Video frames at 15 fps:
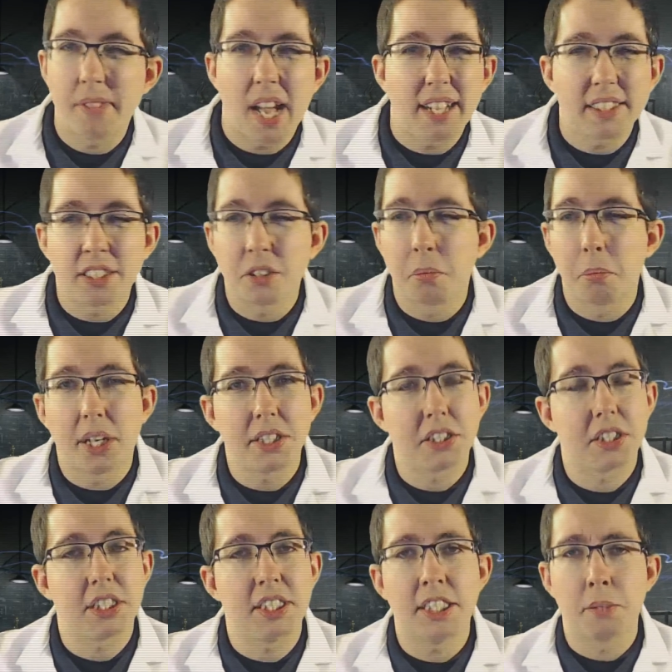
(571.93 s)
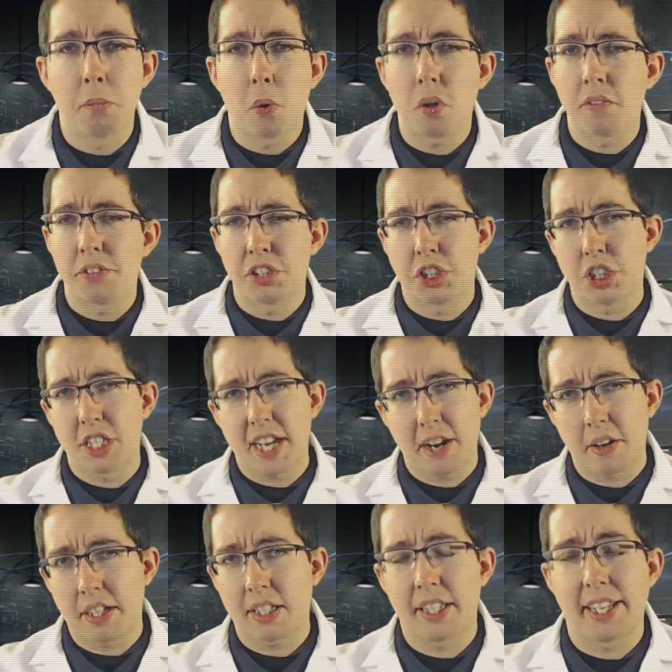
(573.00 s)
not so much. He's more of a
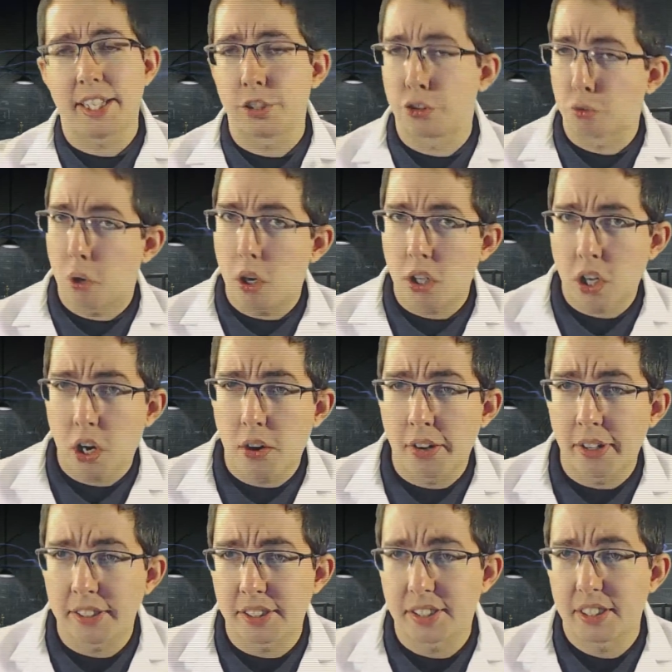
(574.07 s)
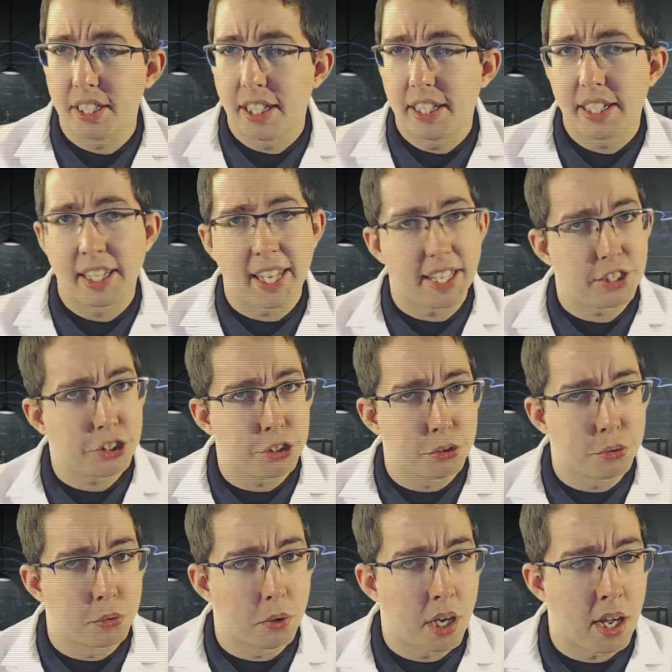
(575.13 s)
generic, like, draw cards, get
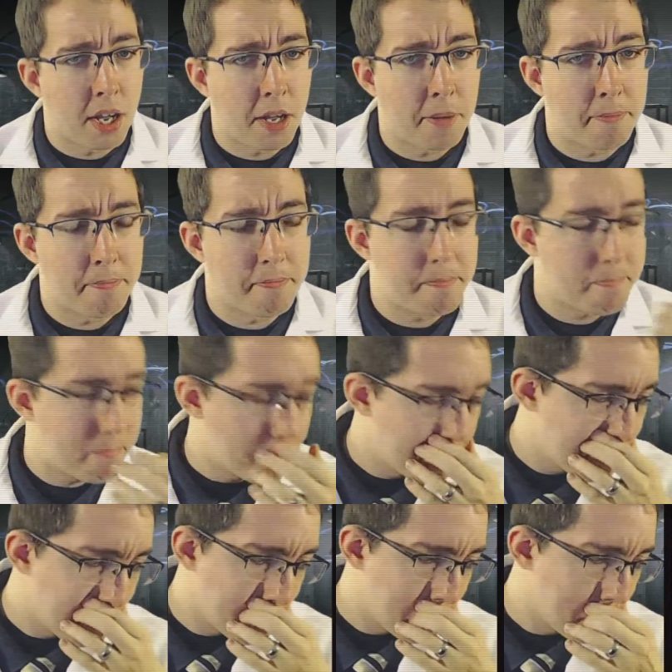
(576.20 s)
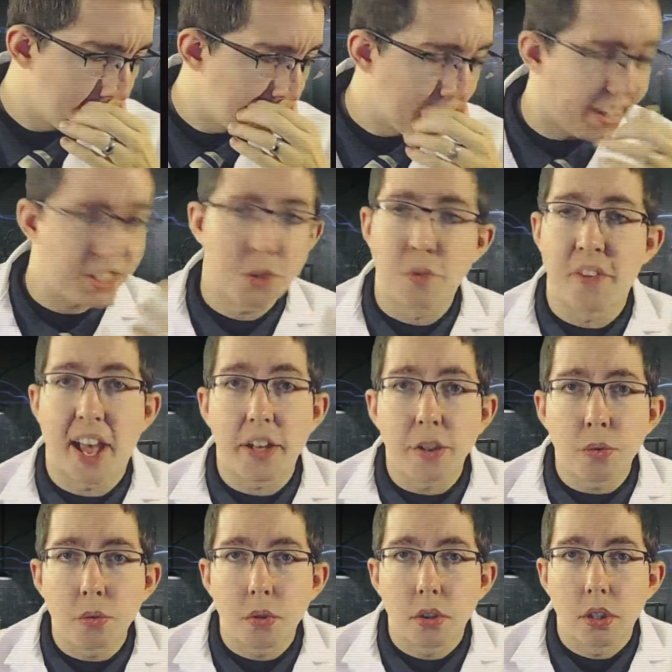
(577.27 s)
you
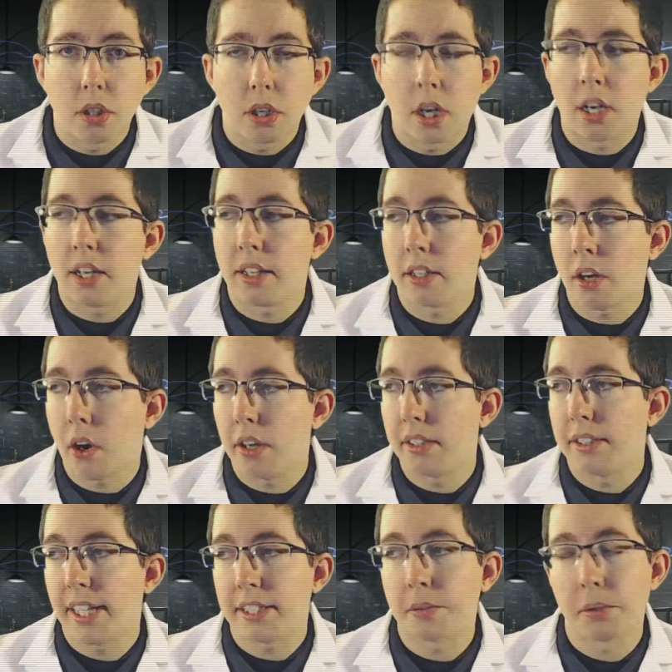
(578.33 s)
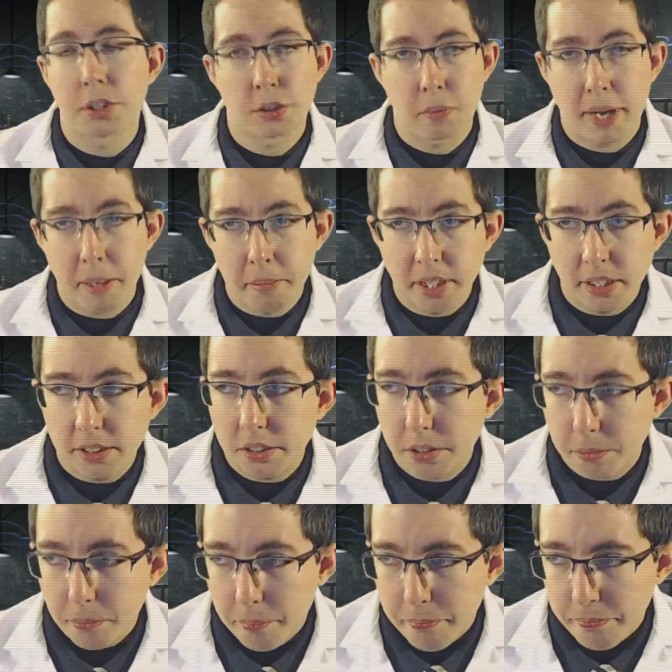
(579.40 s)
value card. That's what SRAM
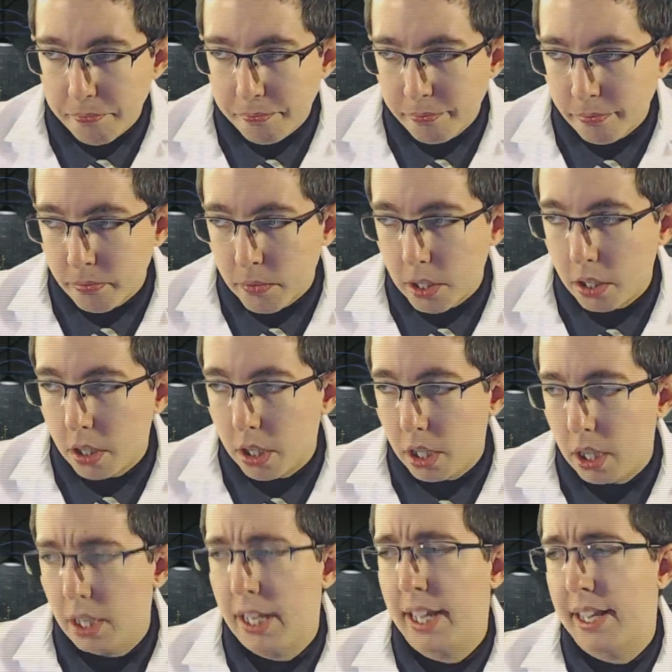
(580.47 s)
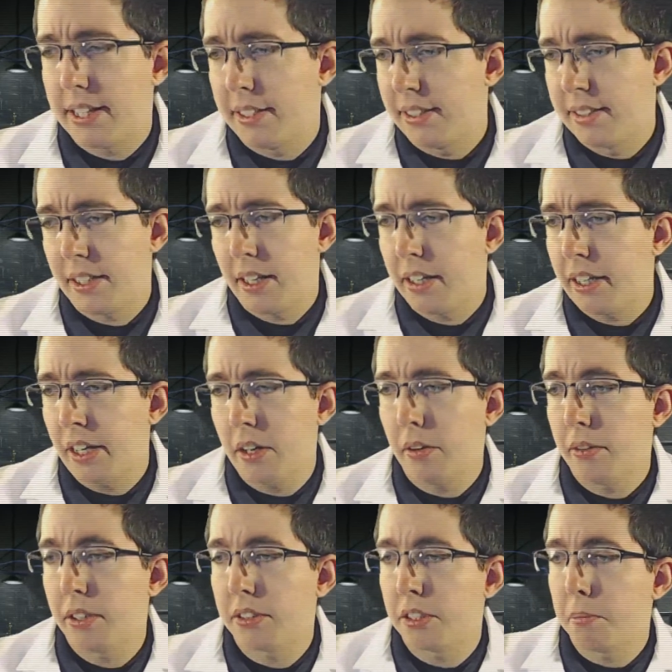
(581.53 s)
does. And,
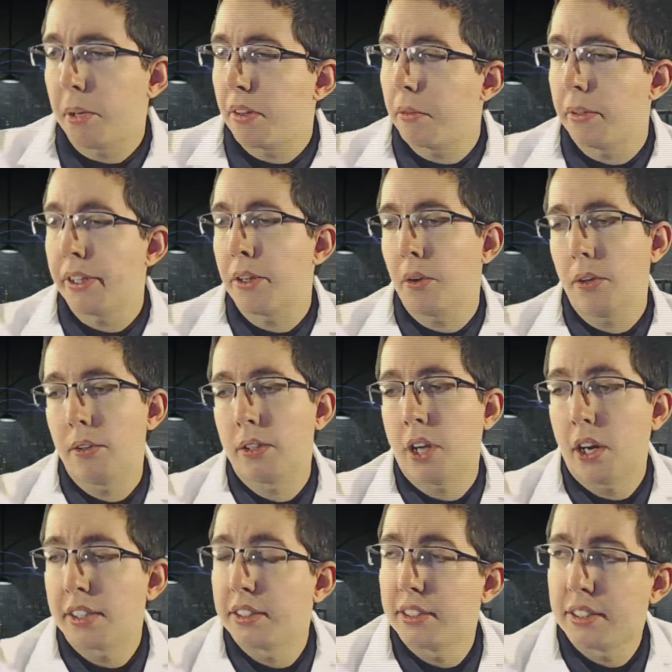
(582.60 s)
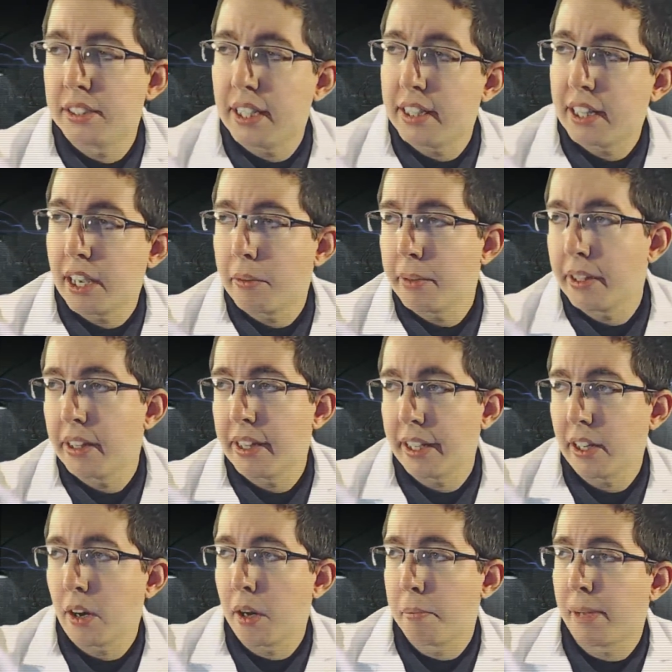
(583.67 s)
there's some other really cool cards in the set that I really
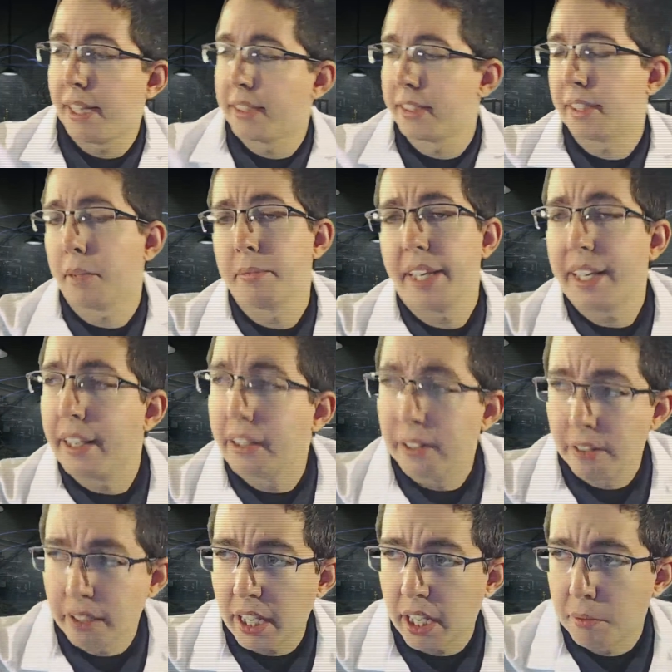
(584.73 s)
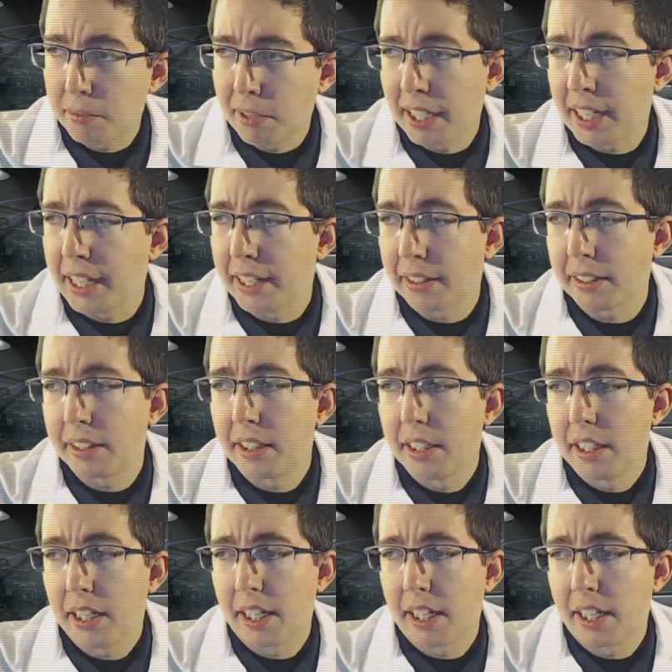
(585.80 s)
think are amazing. I'm taking a look at them right here.